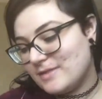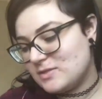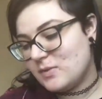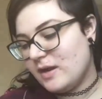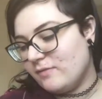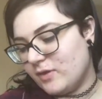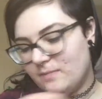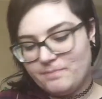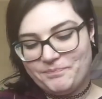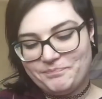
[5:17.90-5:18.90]
it's whatever.
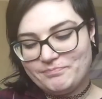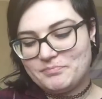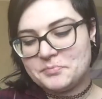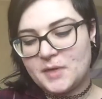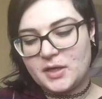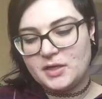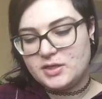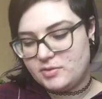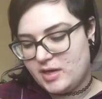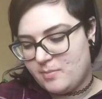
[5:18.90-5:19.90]
I'm not gonna
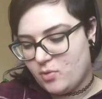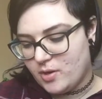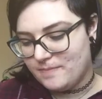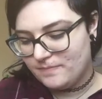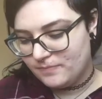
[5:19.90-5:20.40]
do it anymore.